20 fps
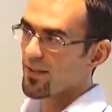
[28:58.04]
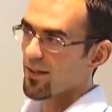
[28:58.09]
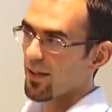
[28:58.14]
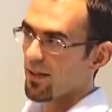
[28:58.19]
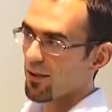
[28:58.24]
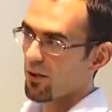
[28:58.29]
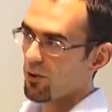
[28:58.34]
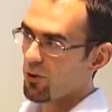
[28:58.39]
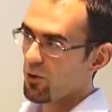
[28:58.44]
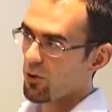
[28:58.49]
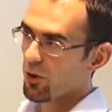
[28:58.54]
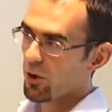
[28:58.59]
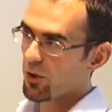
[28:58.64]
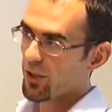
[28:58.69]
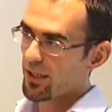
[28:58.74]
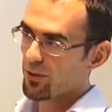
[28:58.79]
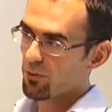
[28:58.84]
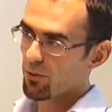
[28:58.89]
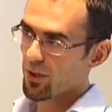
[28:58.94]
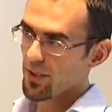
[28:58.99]
thing, the neural
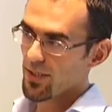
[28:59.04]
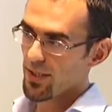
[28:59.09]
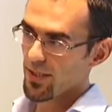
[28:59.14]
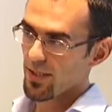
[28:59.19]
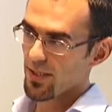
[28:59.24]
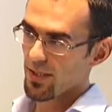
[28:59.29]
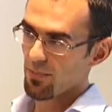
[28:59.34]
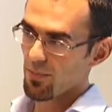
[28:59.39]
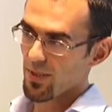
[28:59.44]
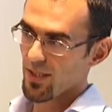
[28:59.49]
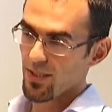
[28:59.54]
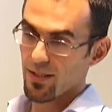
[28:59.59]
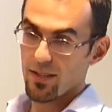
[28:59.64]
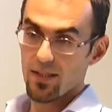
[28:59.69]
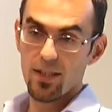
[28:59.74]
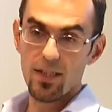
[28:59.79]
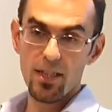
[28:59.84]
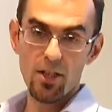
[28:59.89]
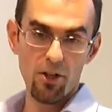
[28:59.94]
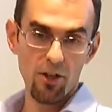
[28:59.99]
network system,
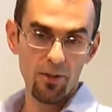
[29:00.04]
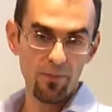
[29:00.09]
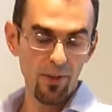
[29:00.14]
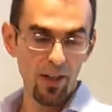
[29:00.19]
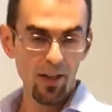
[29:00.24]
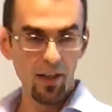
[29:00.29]
sits here,